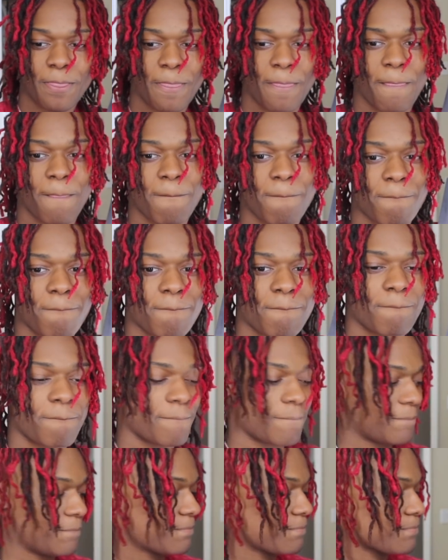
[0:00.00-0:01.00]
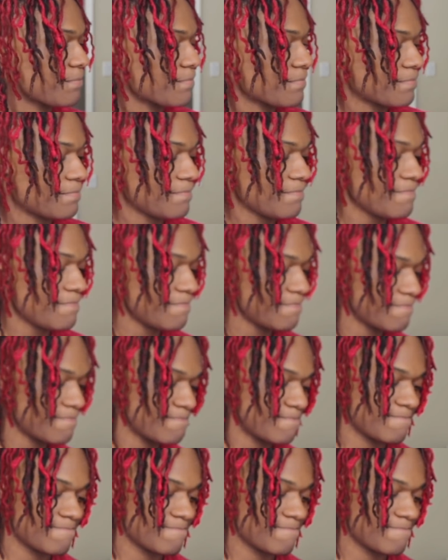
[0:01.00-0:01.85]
[no speech]